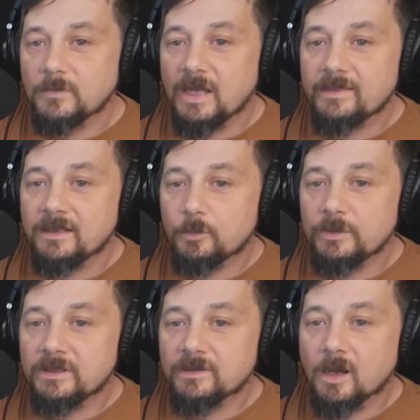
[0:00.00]
I think
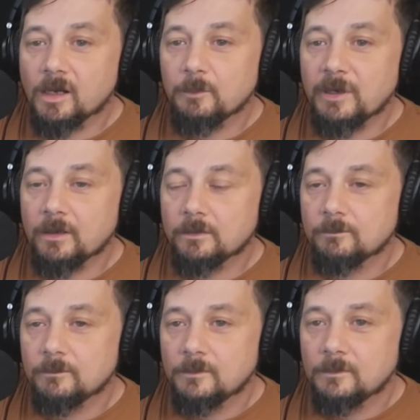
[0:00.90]
we can talk about
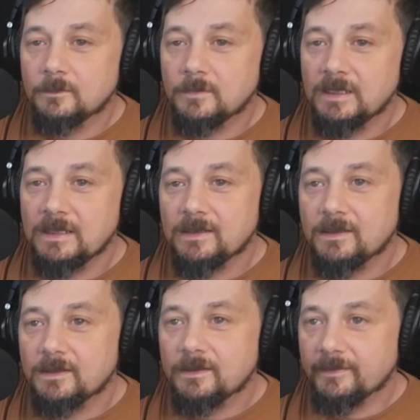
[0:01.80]

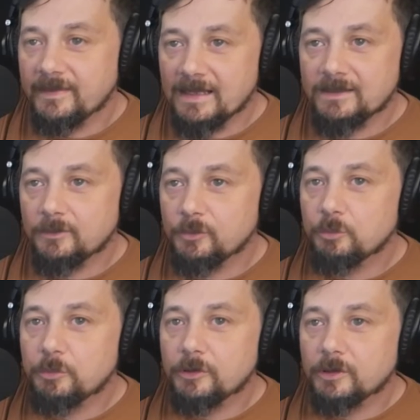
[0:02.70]
that new
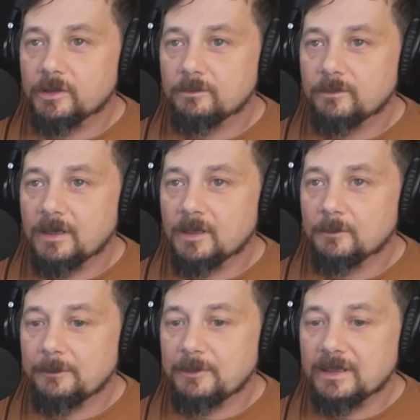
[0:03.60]
book.
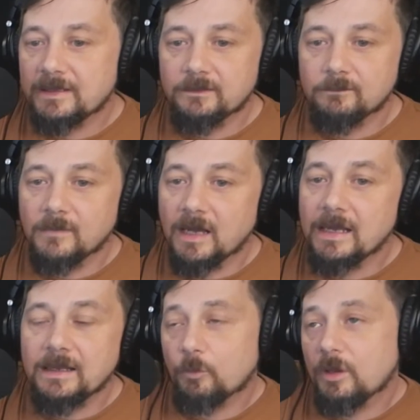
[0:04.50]
Maybe I can.
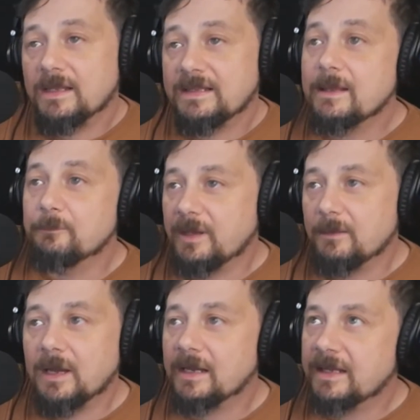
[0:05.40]
I
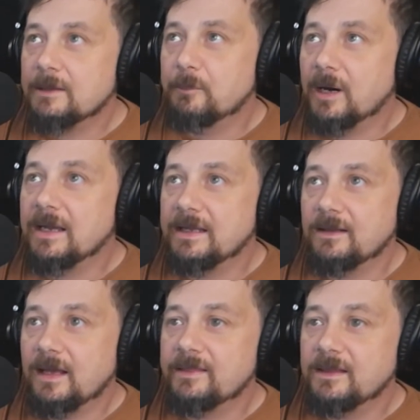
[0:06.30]
can't buy it.
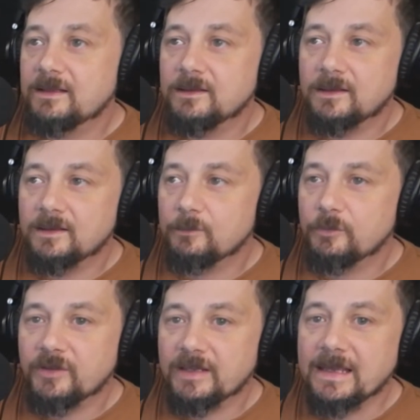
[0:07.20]
I think it
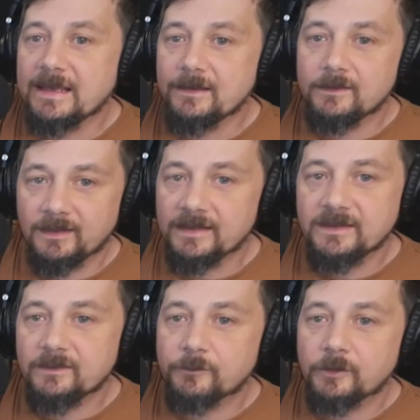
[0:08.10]
was like
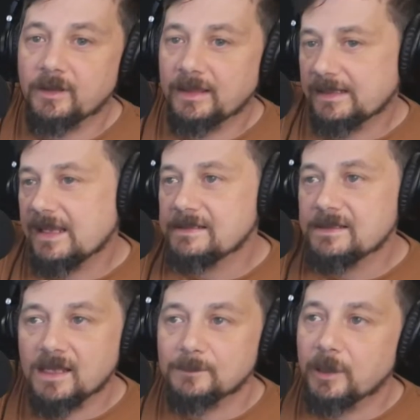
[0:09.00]
listed for like
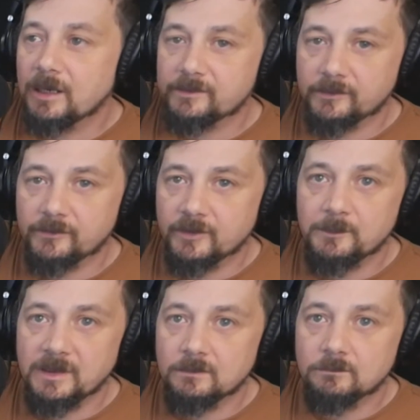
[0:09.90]
$89 or
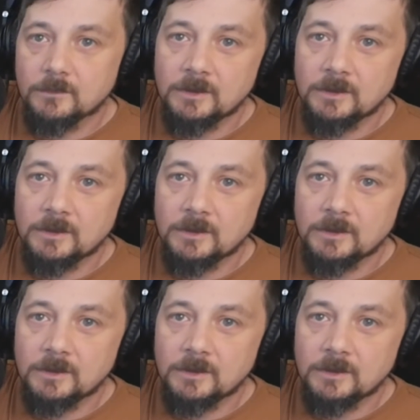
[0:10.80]
something.